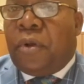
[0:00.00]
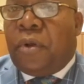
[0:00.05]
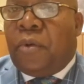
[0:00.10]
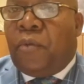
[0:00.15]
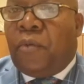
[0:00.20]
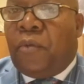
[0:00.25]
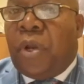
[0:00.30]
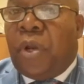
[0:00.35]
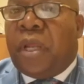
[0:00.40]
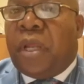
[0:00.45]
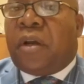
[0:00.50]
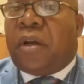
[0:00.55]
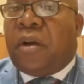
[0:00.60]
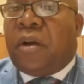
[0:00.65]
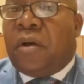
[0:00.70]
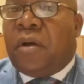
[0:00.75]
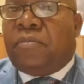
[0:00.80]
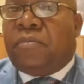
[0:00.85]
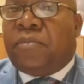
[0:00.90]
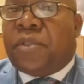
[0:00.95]
when it
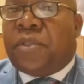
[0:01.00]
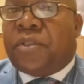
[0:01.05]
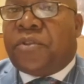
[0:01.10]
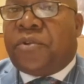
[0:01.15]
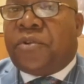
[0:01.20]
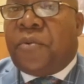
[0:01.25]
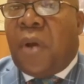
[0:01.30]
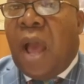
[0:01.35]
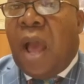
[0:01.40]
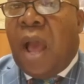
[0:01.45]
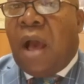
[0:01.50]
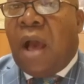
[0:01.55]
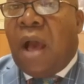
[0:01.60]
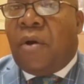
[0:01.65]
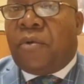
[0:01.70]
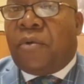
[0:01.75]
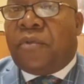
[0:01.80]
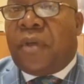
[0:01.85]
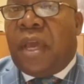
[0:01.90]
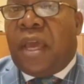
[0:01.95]
comes to
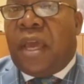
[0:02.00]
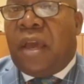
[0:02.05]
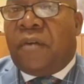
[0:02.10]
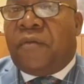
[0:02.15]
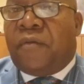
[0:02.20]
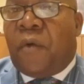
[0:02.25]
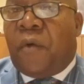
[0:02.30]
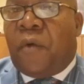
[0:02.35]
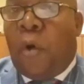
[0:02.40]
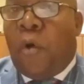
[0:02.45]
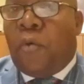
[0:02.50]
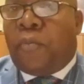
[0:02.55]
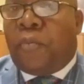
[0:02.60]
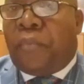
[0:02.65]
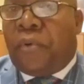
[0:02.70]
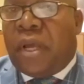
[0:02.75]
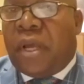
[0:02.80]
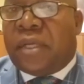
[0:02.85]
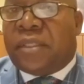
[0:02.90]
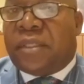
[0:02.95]
how they have
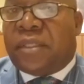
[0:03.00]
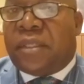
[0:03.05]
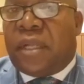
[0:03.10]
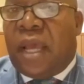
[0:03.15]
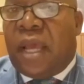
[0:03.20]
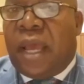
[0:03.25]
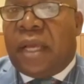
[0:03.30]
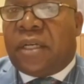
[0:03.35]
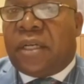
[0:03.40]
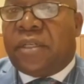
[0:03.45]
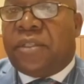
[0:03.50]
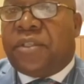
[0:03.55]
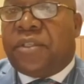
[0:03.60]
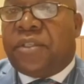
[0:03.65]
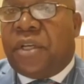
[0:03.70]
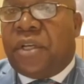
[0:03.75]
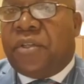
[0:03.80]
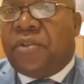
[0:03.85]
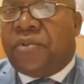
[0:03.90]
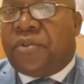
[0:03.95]
oppressed and
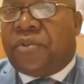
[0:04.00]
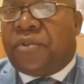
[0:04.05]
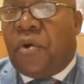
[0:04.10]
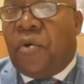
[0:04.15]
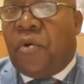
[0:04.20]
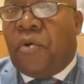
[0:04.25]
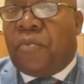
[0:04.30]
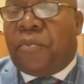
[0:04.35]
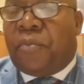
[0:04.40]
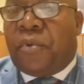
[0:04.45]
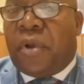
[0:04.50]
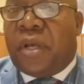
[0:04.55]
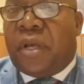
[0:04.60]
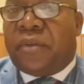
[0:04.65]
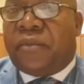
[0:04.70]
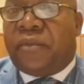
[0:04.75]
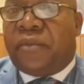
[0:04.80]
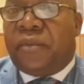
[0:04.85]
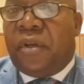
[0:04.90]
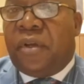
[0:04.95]
continue to
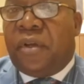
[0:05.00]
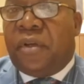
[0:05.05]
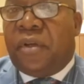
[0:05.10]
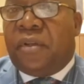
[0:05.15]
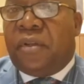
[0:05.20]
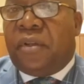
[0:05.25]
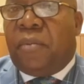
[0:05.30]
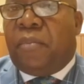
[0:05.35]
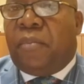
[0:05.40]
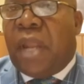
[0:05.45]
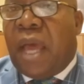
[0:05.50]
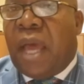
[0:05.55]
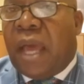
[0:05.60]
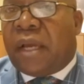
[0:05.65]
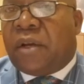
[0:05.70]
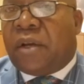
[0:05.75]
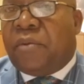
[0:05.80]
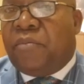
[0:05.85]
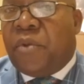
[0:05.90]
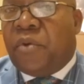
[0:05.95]
oppress the Black
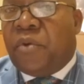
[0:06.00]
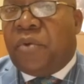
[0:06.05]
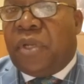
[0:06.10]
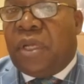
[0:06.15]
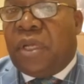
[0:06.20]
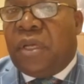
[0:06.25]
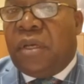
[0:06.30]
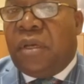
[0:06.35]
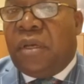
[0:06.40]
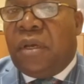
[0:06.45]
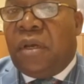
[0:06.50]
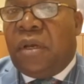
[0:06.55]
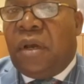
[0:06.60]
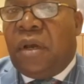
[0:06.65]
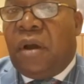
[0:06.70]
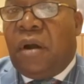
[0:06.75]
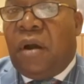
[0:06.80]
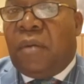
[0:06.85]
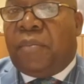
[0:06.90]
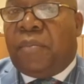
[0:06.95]
community
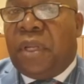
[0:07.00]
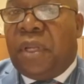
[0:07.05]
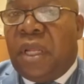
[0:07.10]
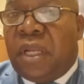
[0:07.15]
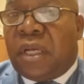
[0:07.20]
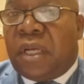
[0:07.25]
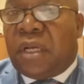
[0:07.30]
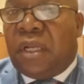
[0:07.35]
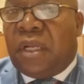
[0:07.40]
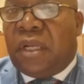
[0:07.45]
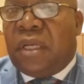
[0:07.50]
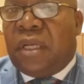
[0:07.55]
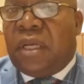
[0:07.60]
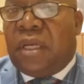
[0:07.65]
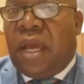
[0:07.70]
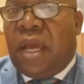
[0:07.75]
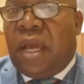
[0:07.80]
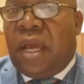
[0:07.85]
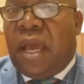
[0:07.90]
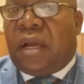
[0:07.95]

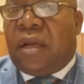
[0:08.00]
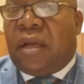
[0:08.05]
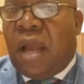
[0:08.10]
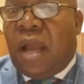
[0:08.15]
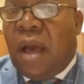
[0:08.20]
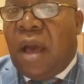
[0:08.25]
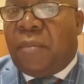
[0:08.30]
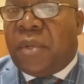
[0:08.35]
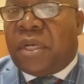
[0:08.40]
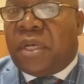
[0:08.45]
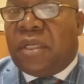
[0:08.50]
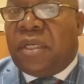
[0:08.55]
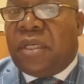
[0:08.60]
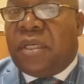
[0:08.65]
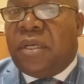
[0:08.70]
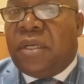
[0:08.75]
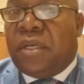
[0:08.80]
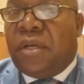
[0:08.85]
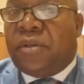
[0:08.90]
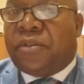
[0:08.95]
politically,
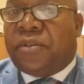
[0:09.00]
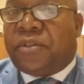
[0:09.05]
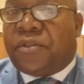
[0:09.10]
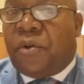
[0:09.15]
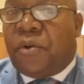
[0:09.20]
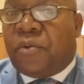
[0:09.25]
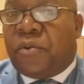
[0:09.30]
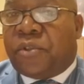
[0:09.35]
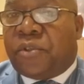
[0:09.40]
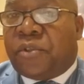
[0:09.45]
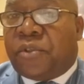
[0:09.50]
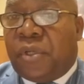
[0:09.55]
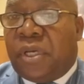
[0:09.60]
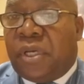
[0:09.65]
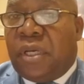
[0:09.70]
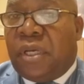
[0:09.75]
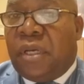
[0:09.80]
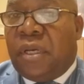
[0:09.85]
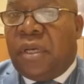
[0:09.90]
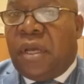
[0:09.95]
economically,
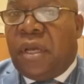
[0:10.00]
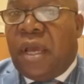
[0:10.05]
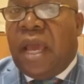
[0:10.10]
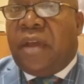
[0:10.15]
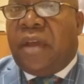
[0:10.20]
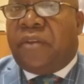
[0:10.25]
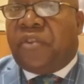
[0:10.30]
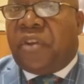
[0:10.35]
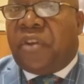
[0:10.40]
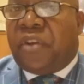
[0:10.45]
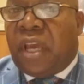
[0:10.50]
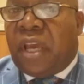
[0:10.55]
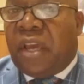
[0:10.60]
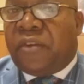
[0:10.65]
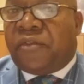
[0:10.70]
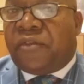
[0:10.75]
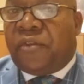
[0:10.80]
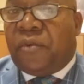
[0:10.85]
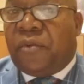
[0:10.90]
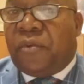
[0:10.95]
socially,
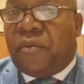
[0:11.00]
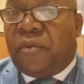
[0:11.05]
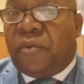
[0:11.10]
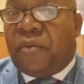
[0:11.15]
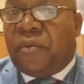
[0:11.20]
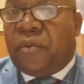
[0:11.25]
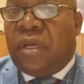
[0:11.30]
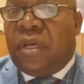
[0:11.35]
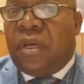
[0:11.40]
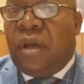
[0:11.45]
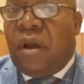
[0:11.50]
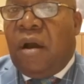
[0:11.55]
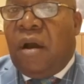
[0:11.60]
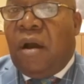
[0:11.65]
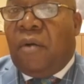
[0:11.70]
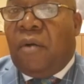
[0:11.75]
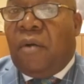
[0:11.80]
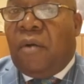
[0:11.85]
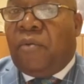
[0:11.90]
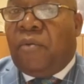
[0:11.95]
educationally.
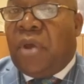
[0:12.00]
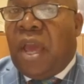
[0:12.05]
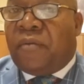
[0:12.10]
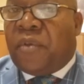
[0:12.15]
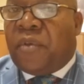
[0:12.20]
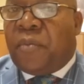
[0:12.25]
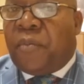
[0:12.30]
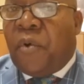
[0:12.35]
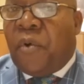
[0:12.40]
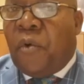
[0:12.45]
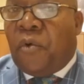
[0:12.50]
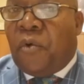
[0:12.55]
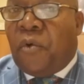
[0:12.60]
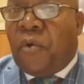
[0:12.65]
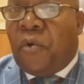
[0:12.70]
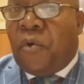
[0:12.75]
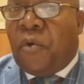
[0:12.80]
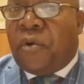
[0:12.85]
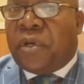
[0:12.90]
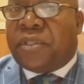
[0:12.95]
We have the
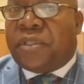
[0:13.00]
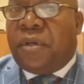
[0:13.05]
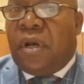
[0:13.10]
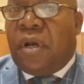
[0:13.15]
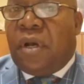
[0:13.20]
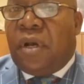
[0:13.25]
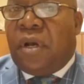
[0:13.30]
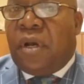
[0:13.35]
poorest